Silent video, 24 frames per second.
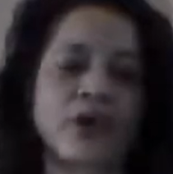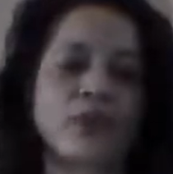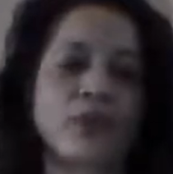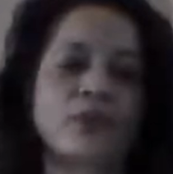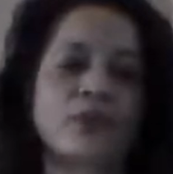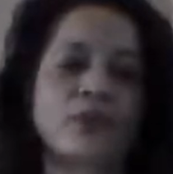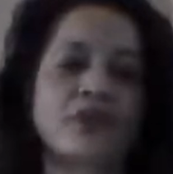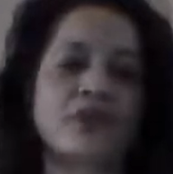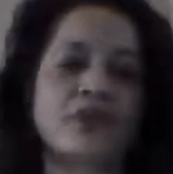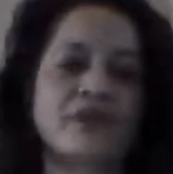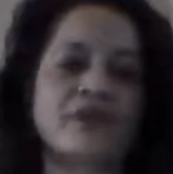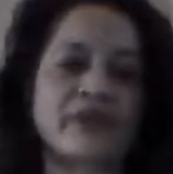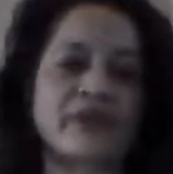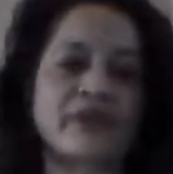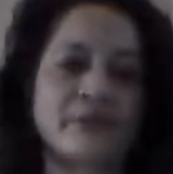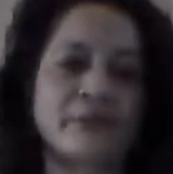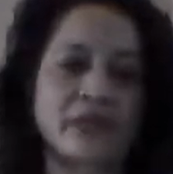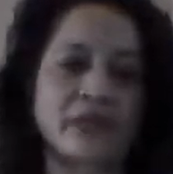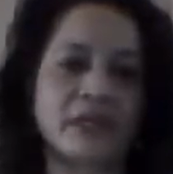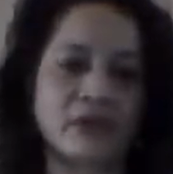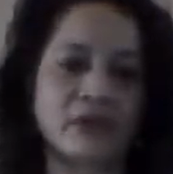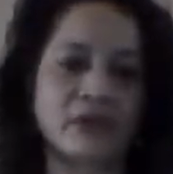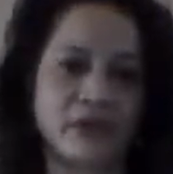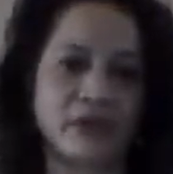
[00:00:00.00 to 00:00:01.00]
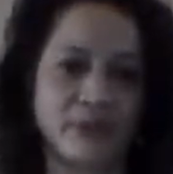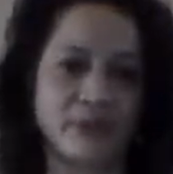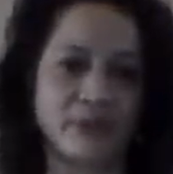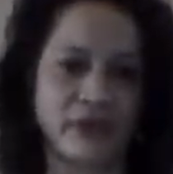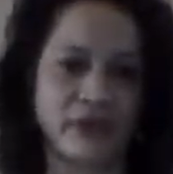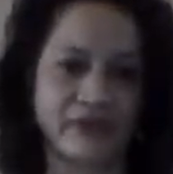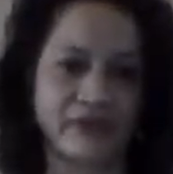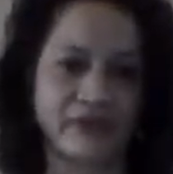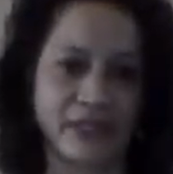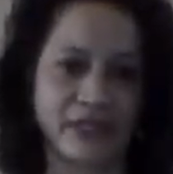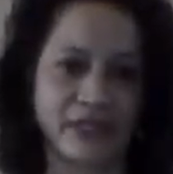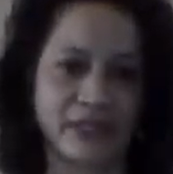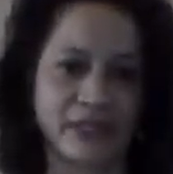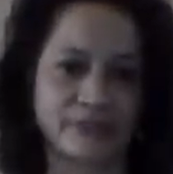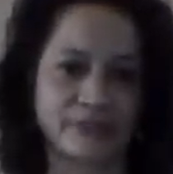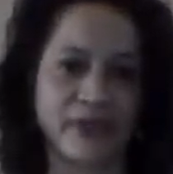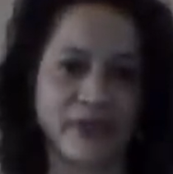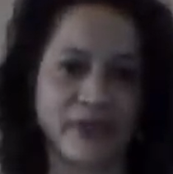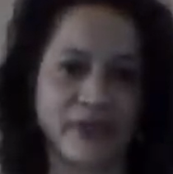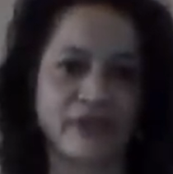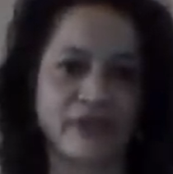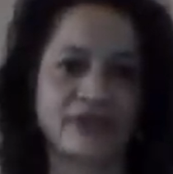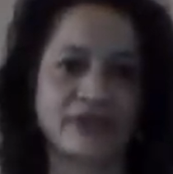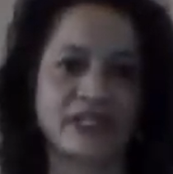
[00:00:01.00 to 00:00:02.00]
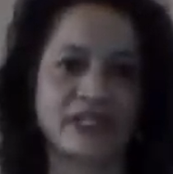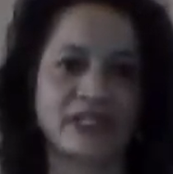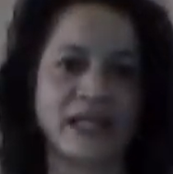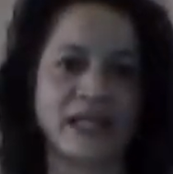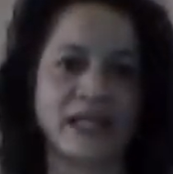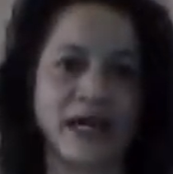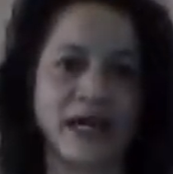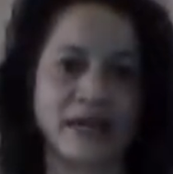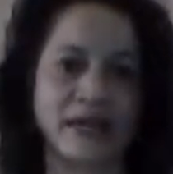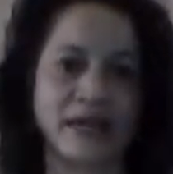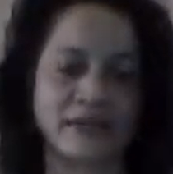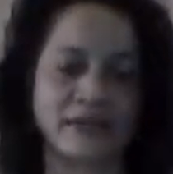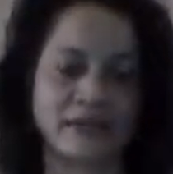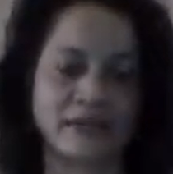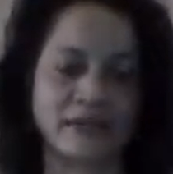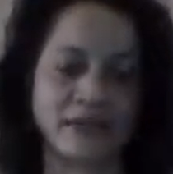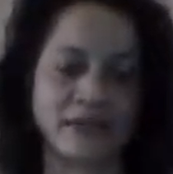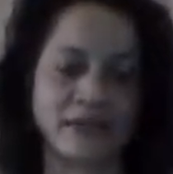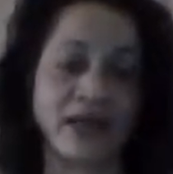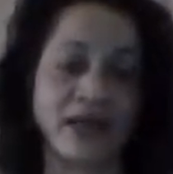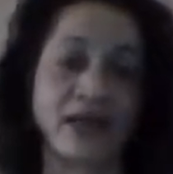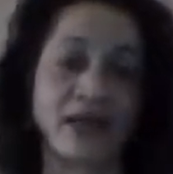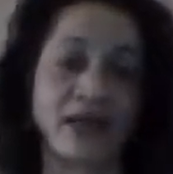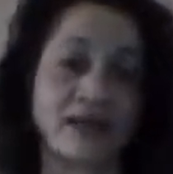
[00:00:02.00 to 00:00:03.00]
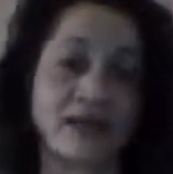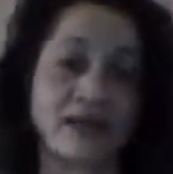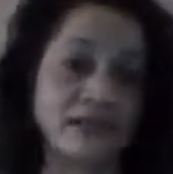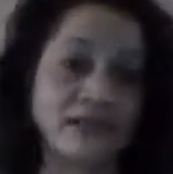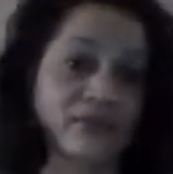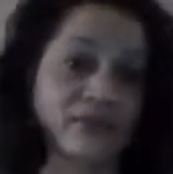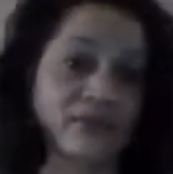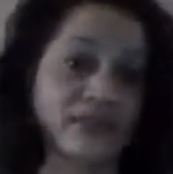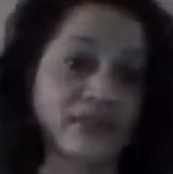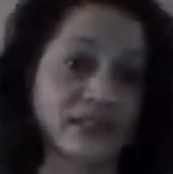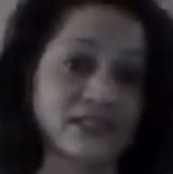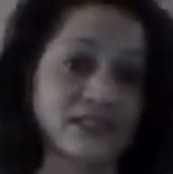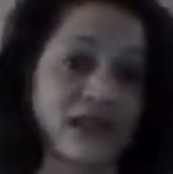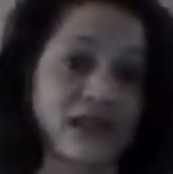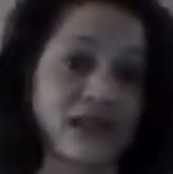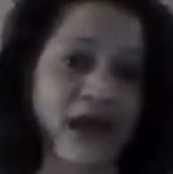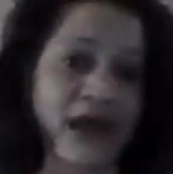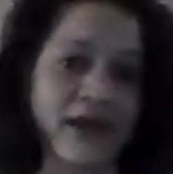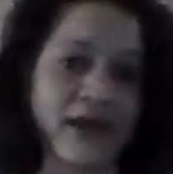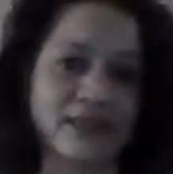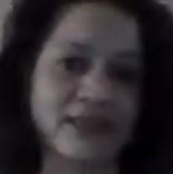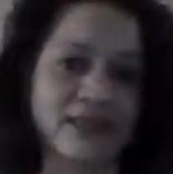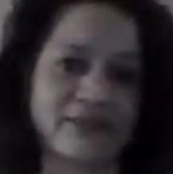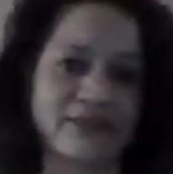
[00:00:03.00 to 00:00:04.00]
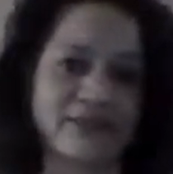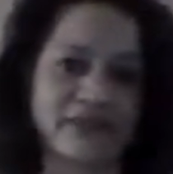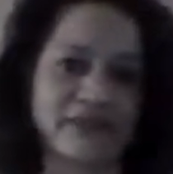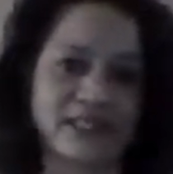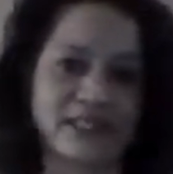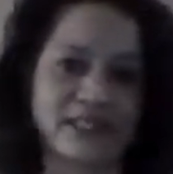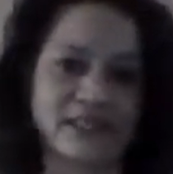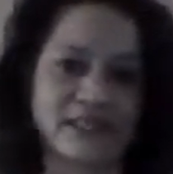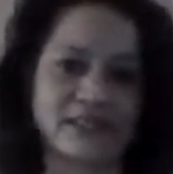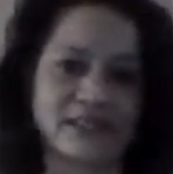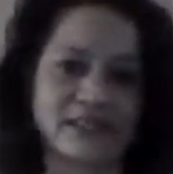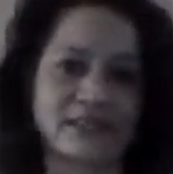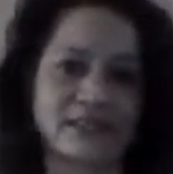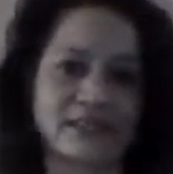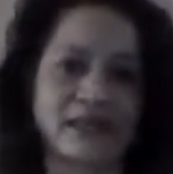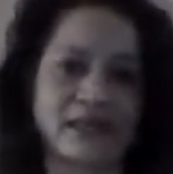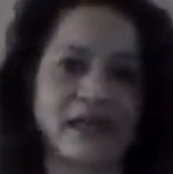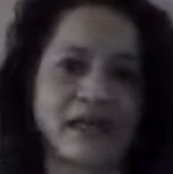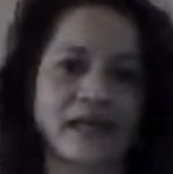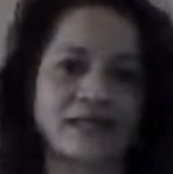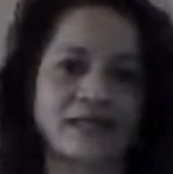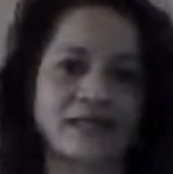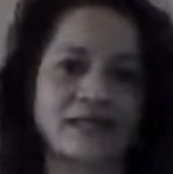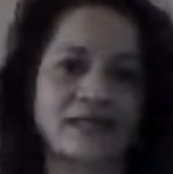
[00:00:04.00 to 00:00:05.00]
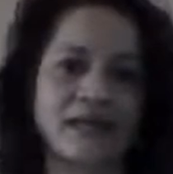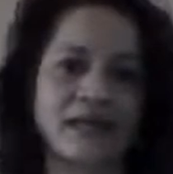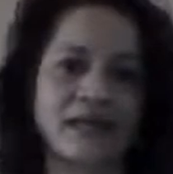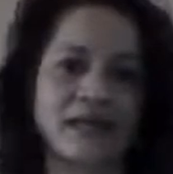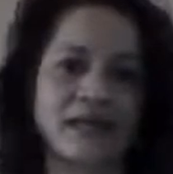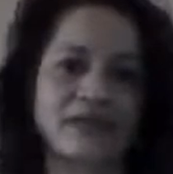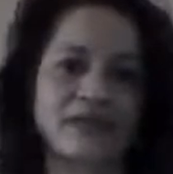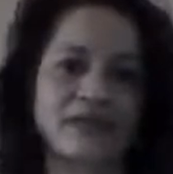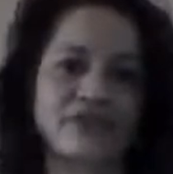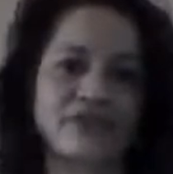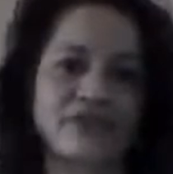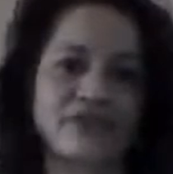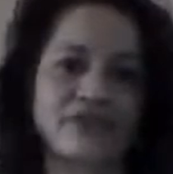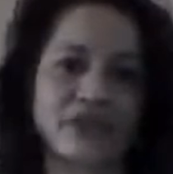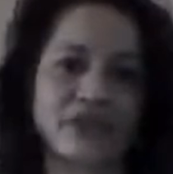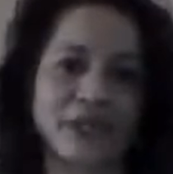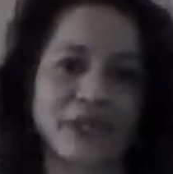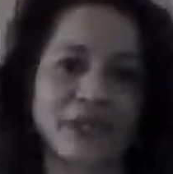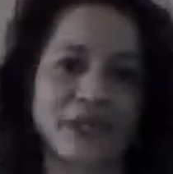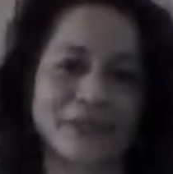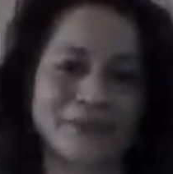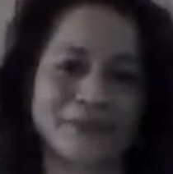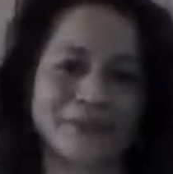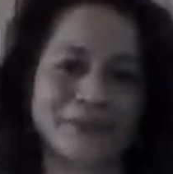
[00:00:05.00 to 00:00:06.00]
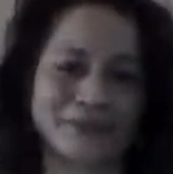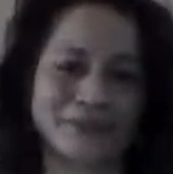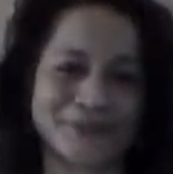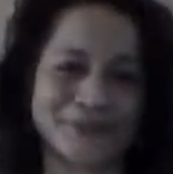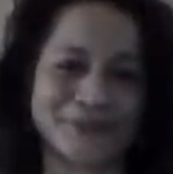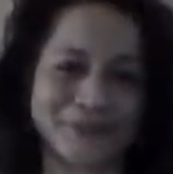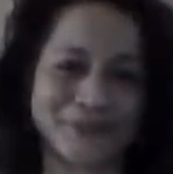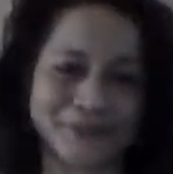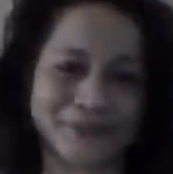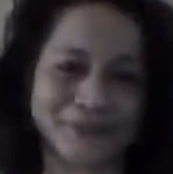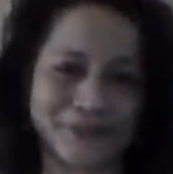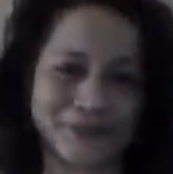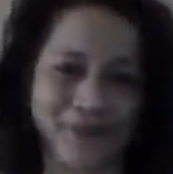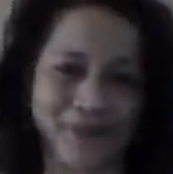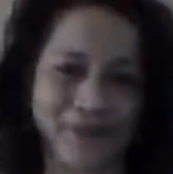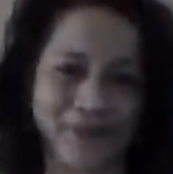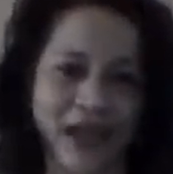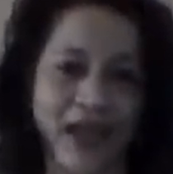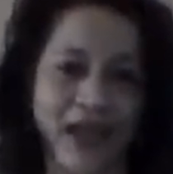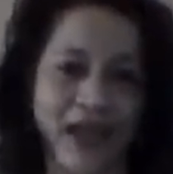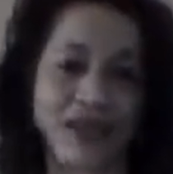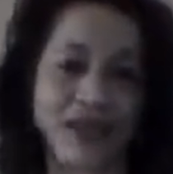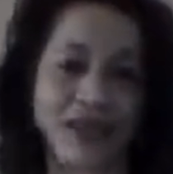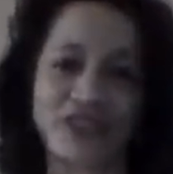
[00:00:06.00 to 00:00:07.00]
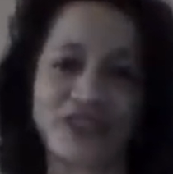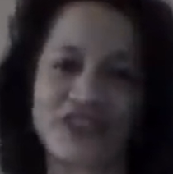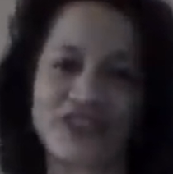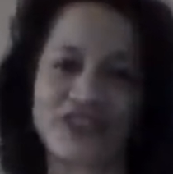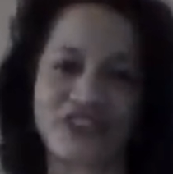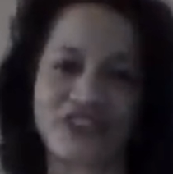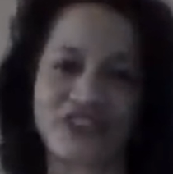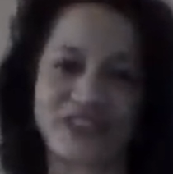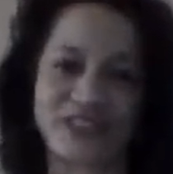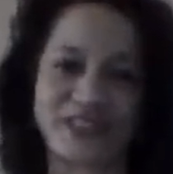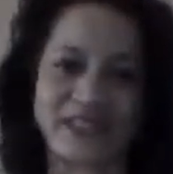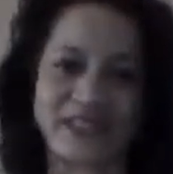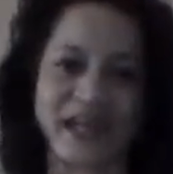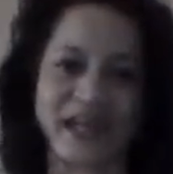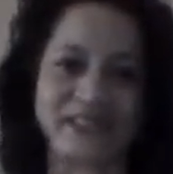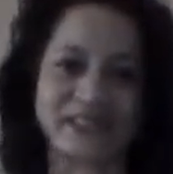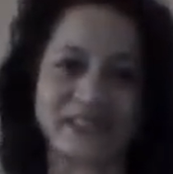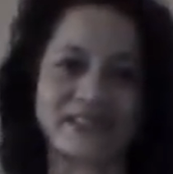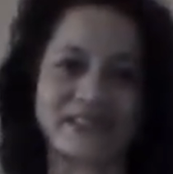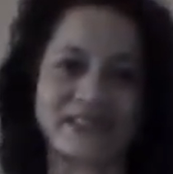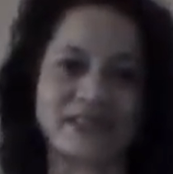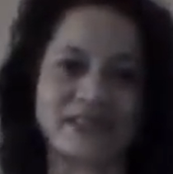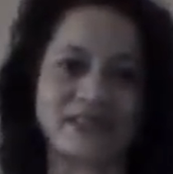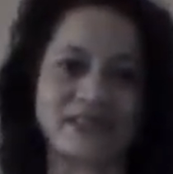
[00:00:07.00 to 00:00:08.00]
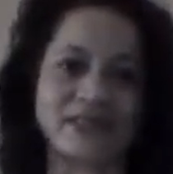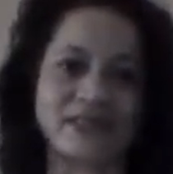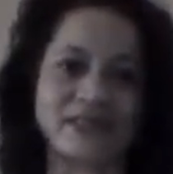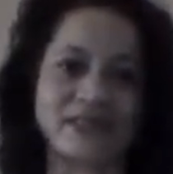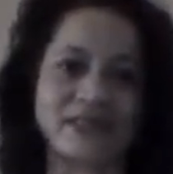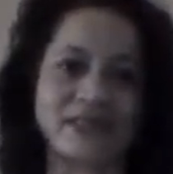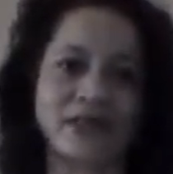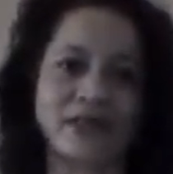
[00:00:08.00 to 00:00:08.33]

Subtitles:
were living below the poverty line. This was the highest rate since 1993. In Houston, Texas,